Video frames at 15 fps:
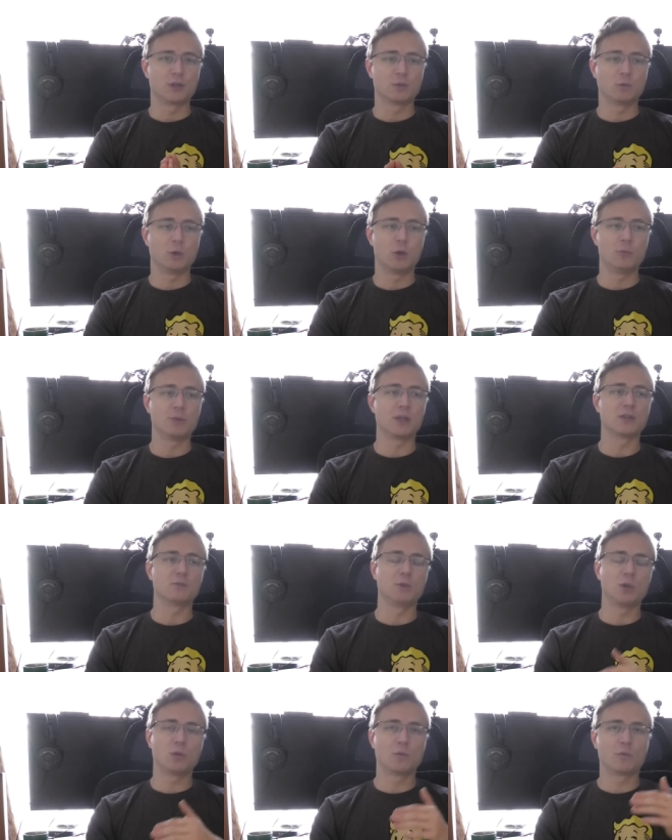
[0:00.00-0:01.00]
as well, because we
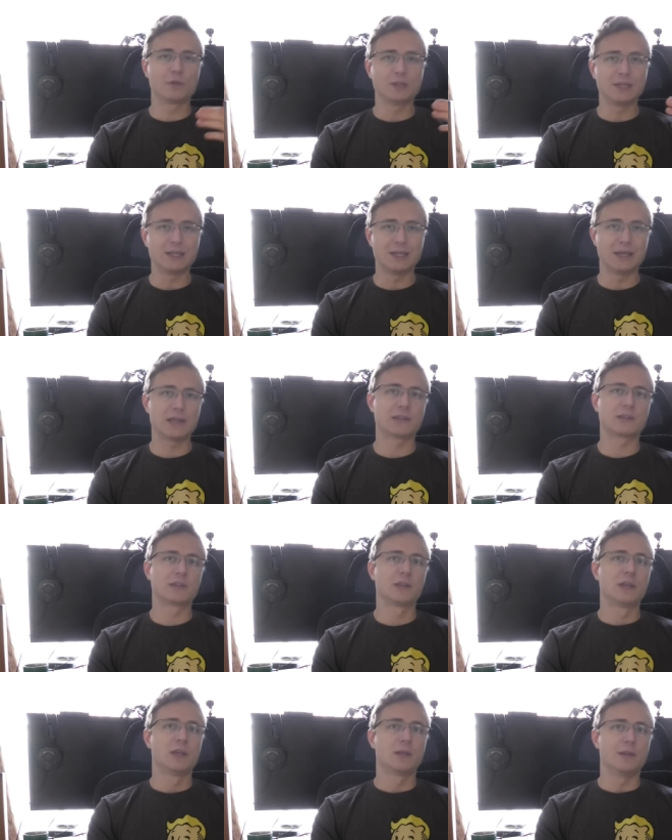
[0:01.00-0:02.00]
don't really get
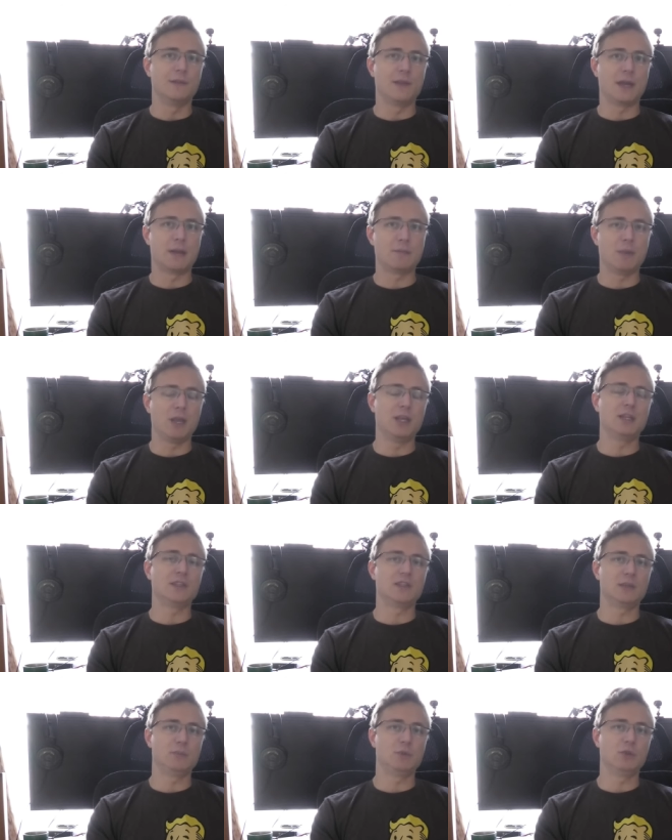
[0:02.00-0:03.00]
that many
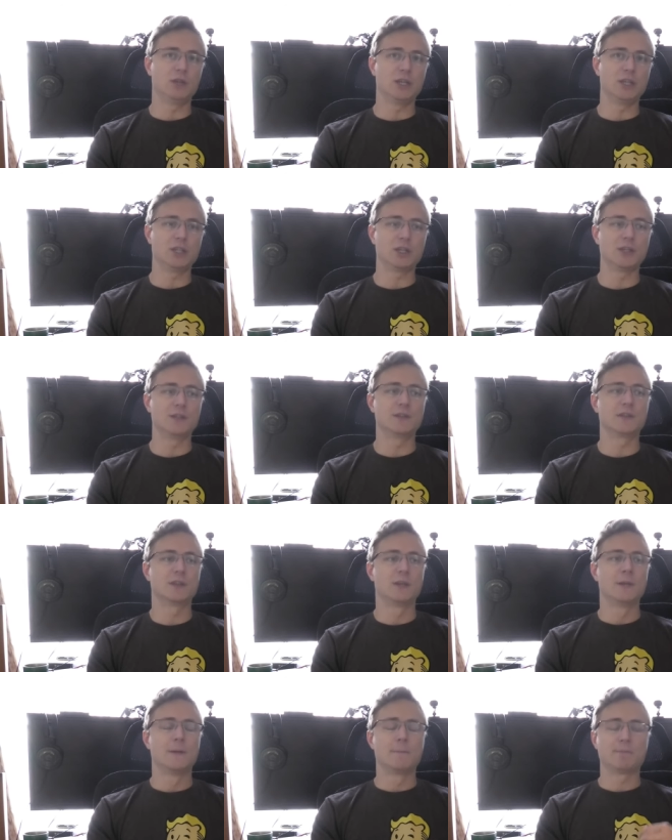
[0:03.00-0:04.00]
simulations
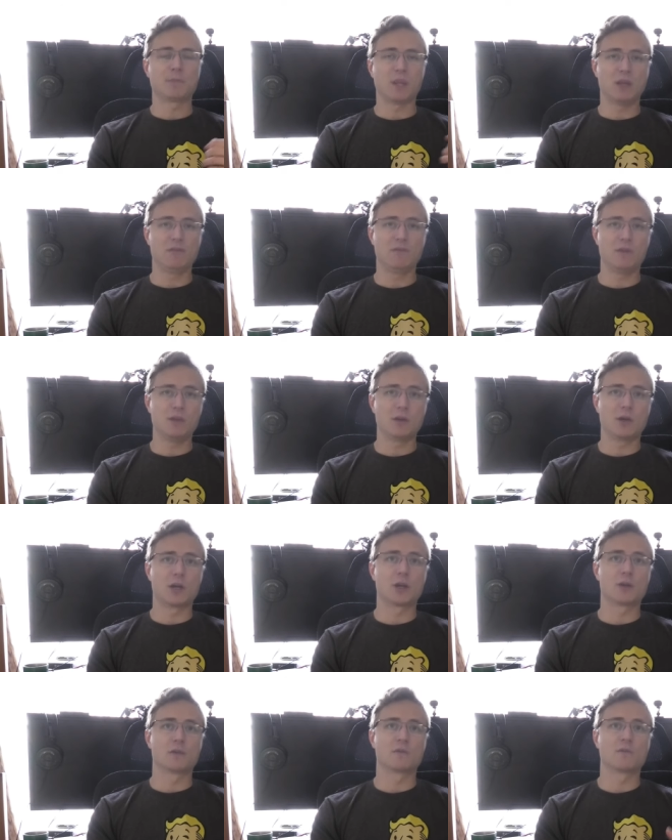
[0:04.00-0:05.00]
in
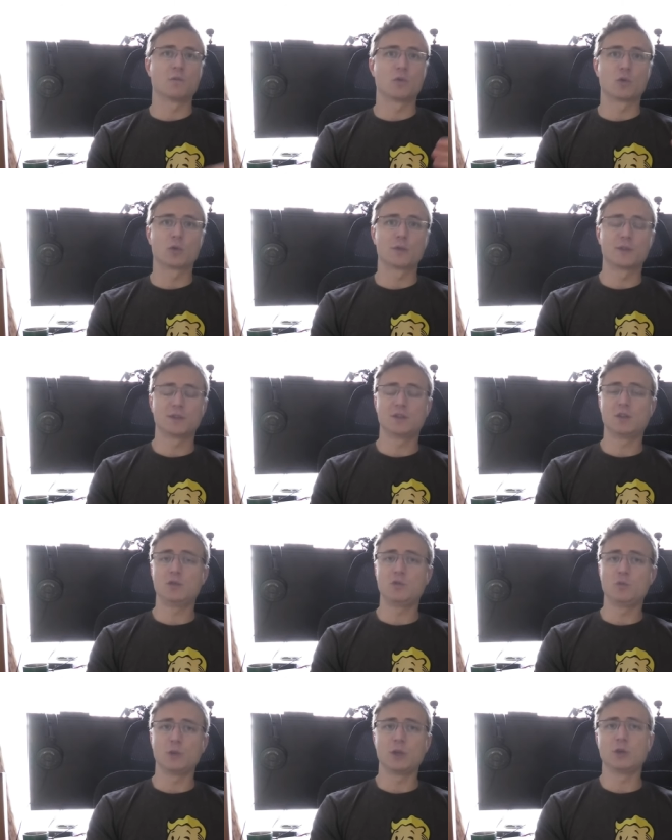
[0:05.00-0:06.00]
VR for the
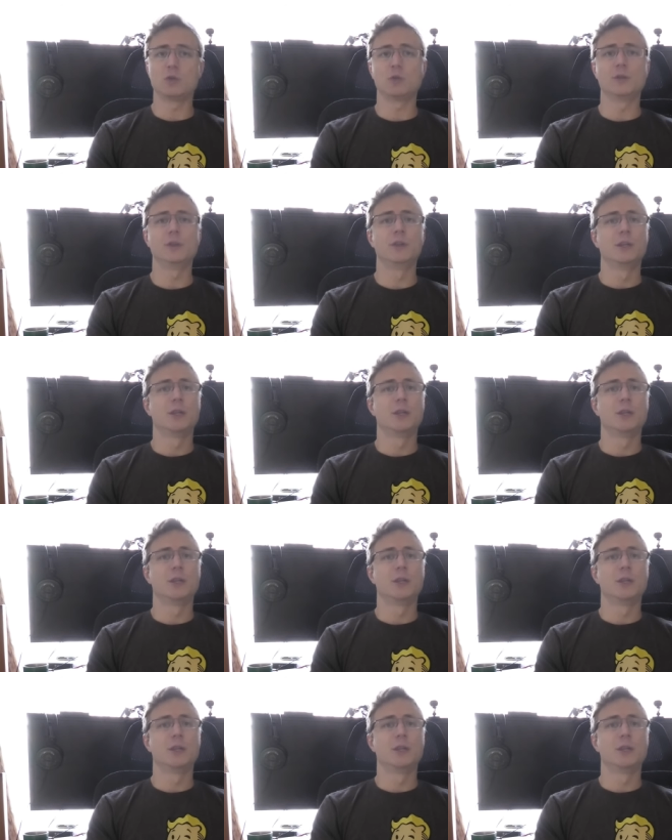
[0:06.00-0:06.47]
two-wheeled